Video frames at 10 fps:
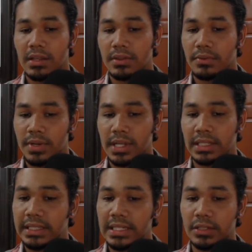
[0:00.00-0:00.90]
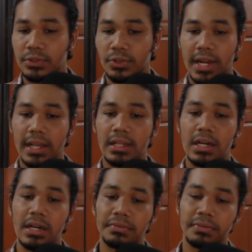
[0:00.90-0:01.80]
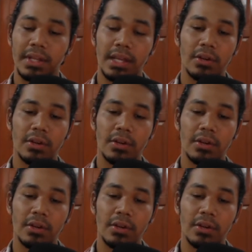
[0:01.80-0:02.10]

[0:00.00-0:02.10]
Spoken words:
3 clinical trial of a